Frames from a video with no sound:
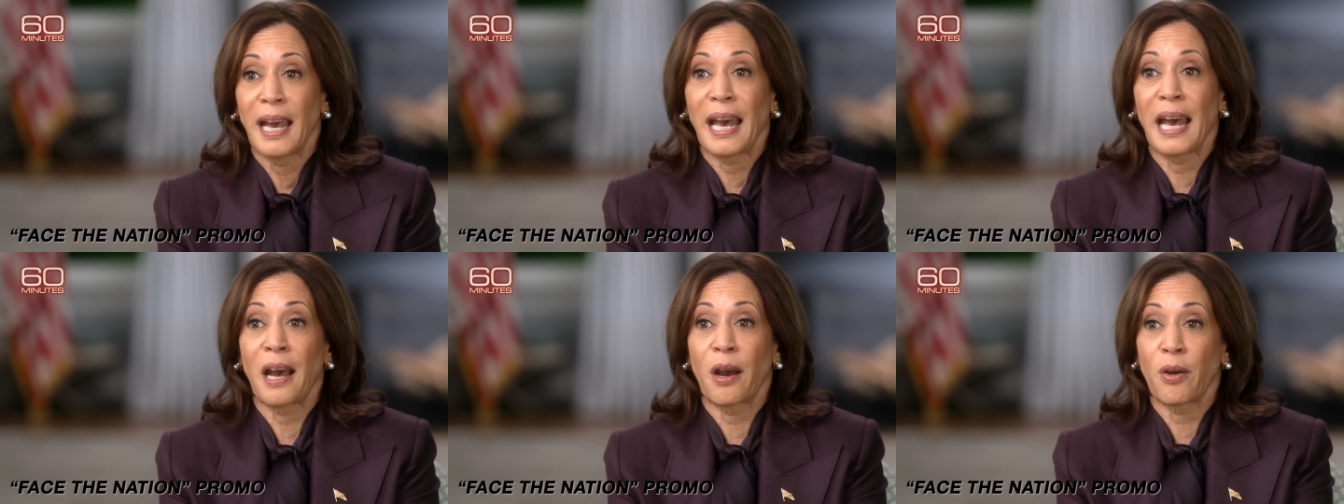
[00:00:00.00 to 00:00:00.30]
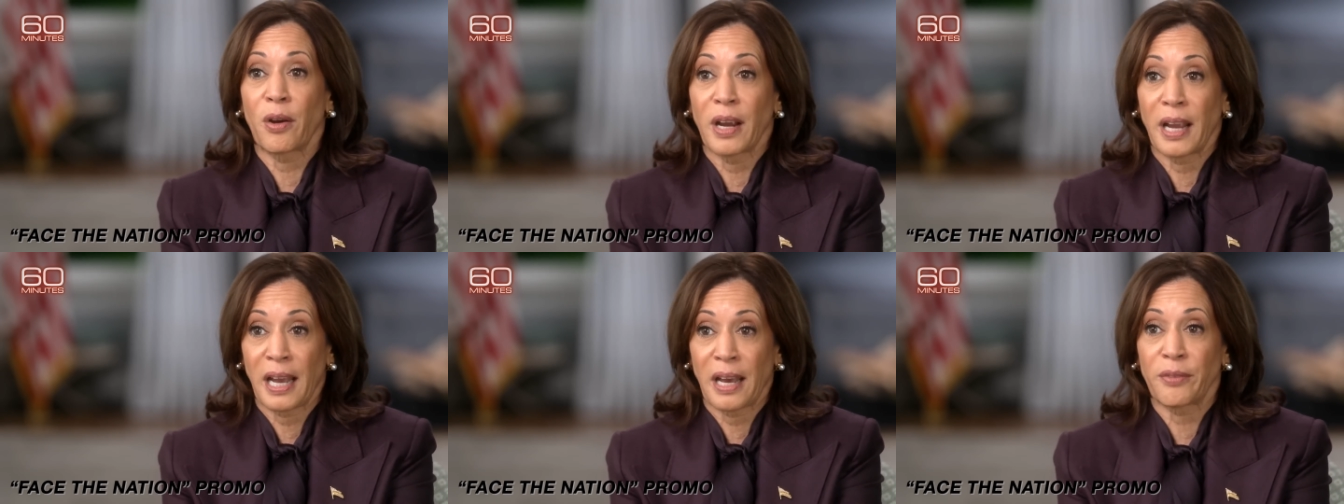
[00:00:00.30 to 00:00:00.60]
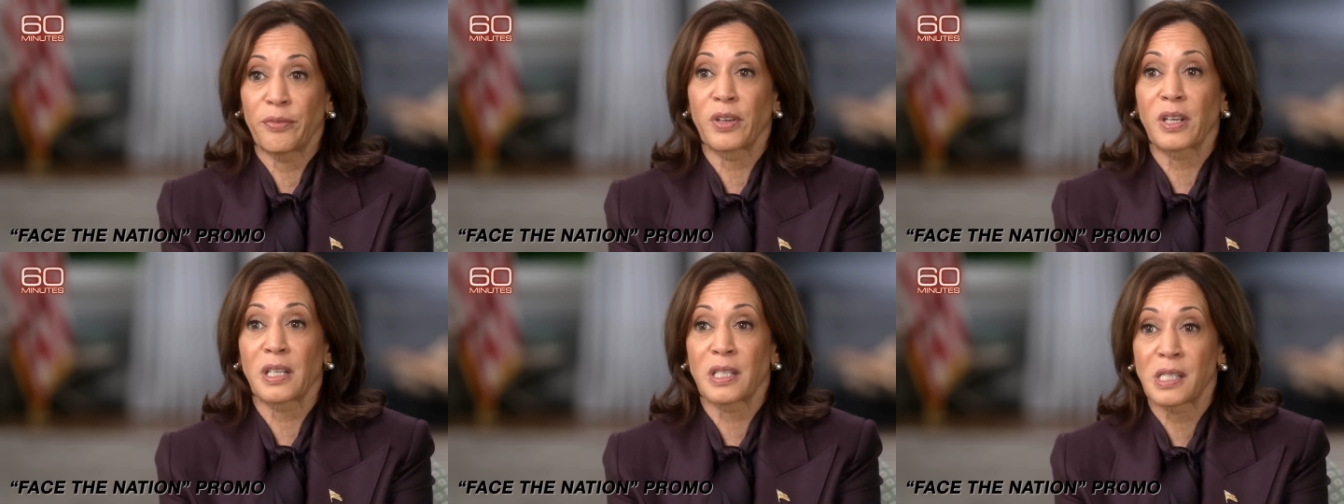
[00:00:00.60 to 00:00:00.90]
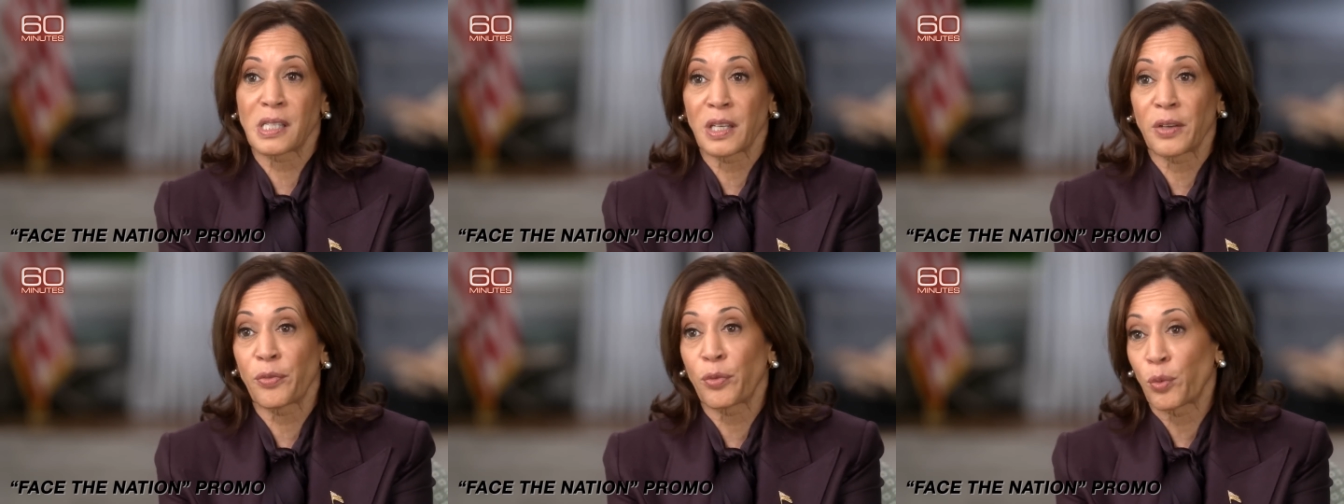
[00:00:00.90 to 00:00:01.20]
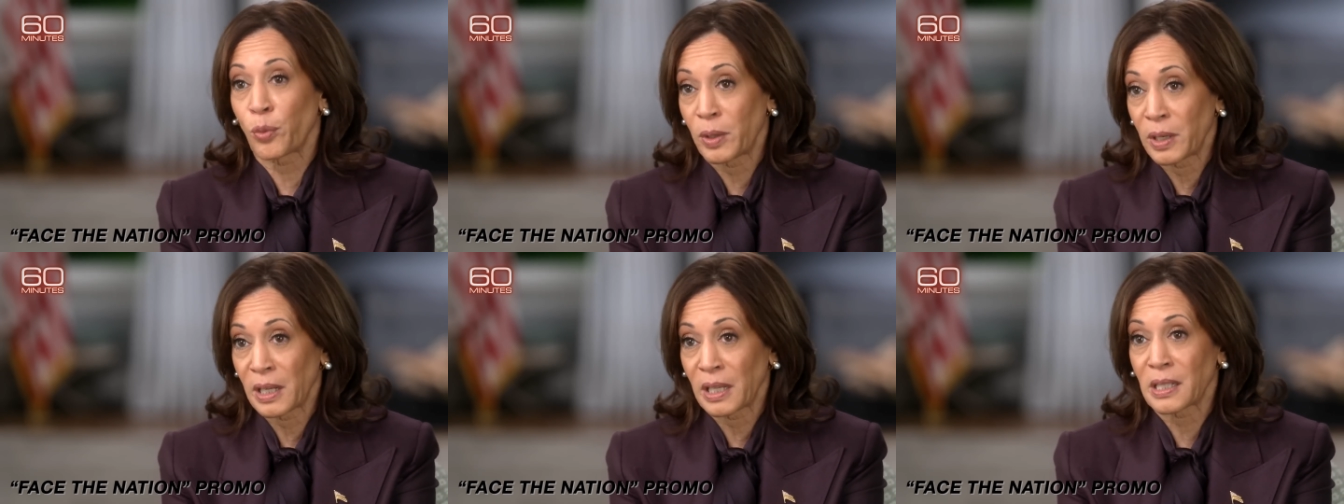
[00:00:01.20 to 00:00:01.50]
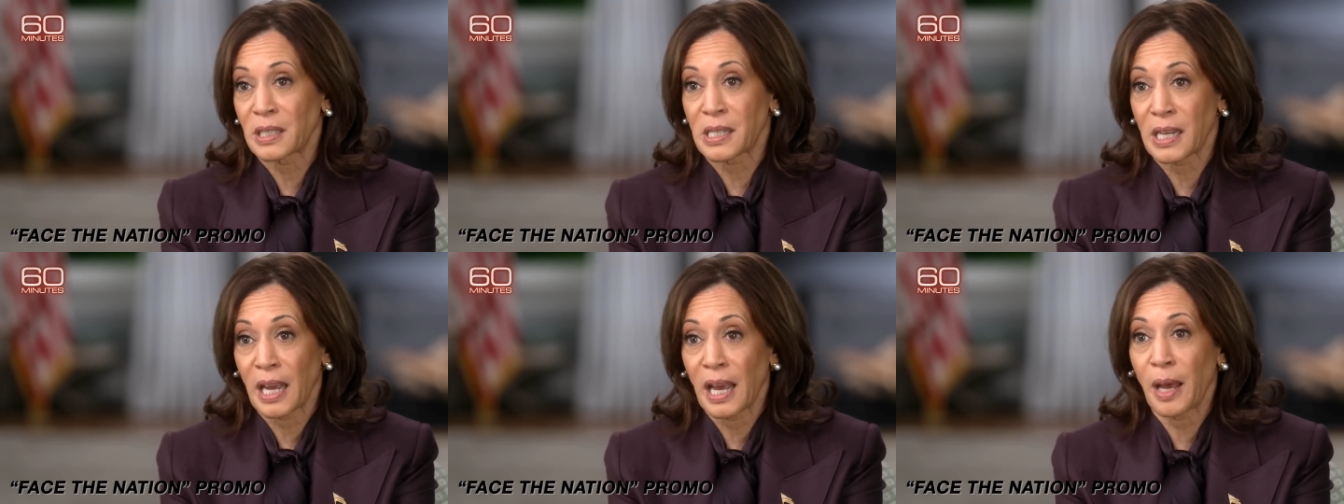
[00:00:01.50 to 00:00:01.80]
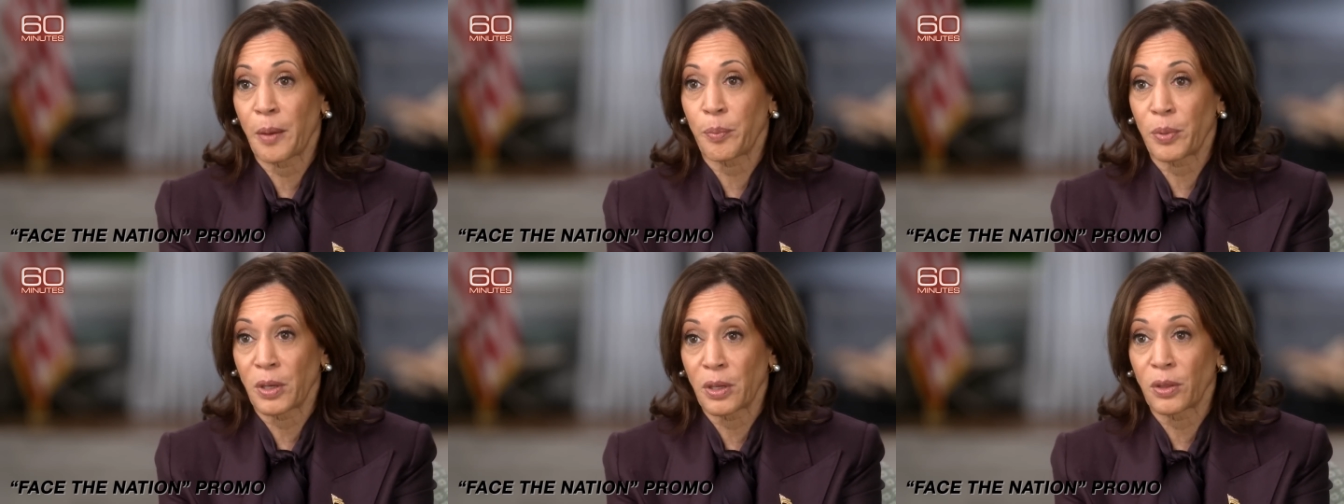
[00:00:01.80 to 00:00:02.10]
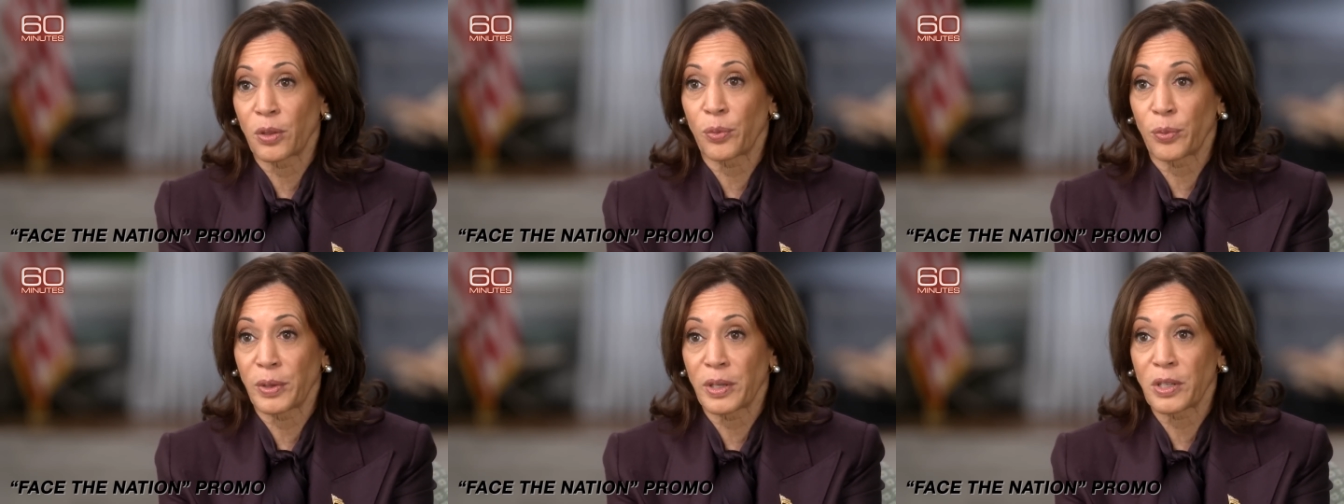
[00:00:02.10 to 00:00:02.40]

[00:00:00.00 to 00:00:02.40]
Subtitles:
our advocacy for what needs to happen in the